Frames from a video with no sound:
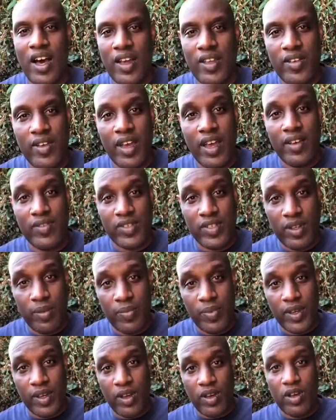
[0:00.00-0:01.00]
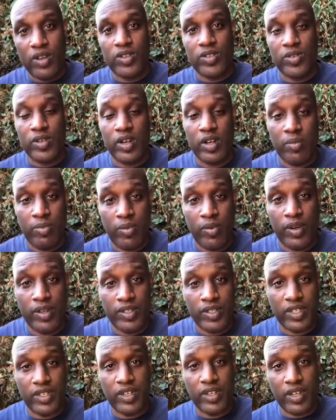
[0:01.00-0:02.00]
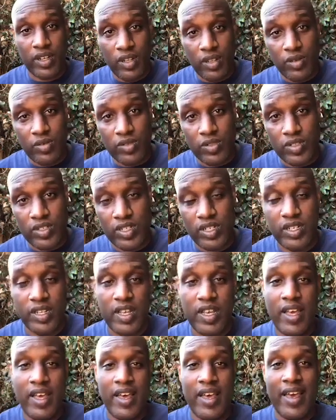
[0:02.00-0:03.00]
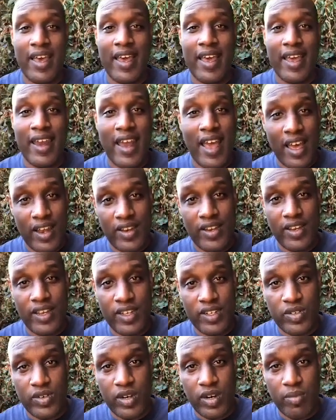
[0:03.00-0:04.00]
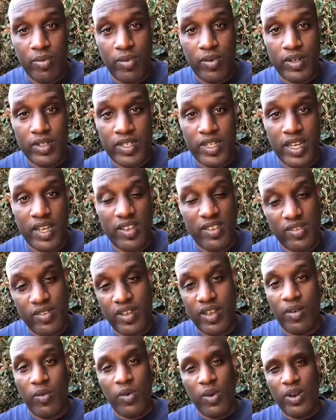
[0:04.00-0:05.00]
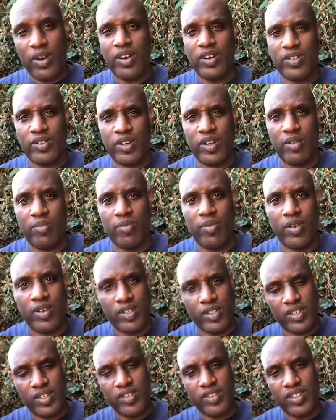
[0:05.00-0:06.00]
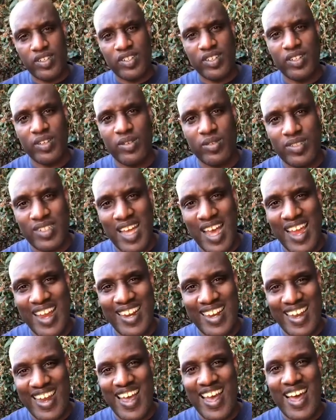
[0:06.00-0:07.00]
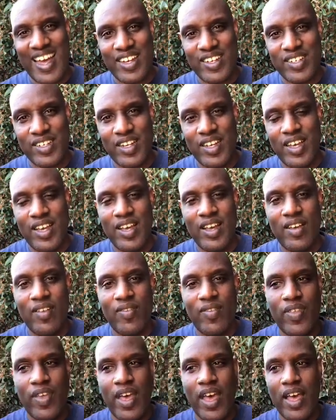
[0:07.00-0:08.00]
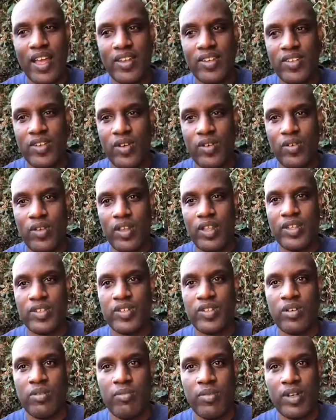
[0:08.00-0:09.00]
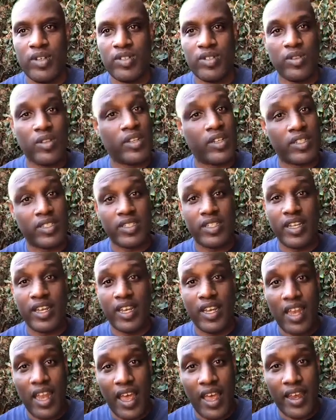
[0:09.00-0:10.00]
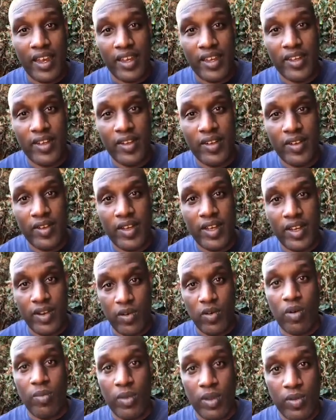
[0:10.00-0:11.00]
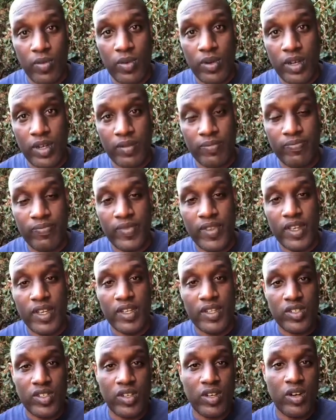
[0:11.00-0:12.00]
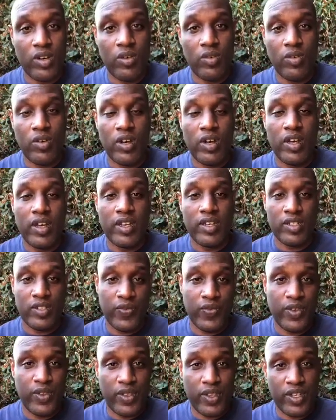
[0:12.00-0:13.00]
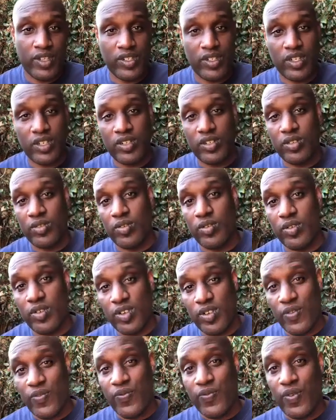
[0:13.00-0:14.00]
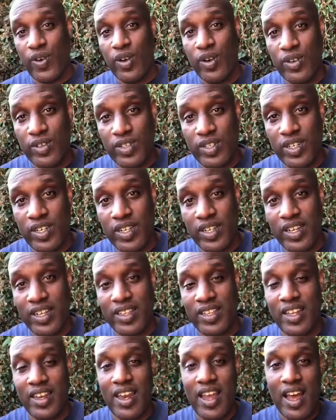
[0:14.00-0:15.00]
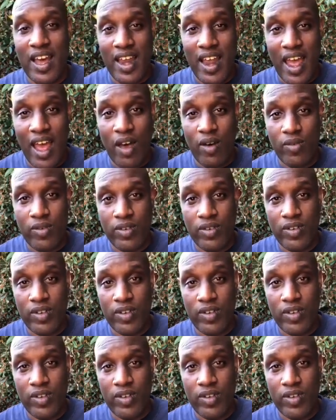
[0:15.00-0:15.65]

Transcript: you have something called trigger points in your glutes. And how do you get trigger points out? And what are trigger points? They're these little tight knots that don't let your muscle extend like it normally would. So here's a few things you can do to first get the knot out